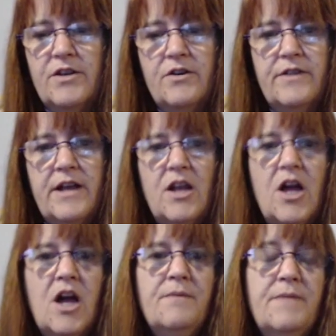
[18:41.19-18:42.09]
You heard that
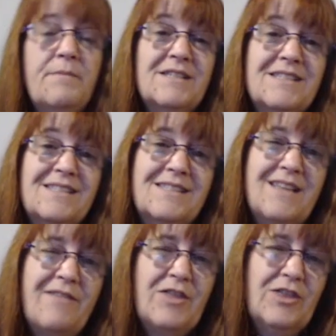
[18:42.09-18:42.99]
alarm. That means it's
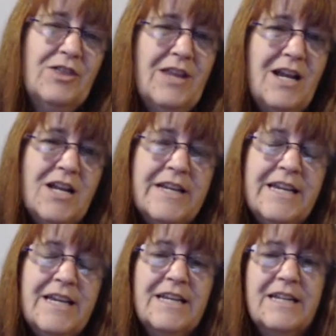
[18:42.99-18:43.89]
7:30,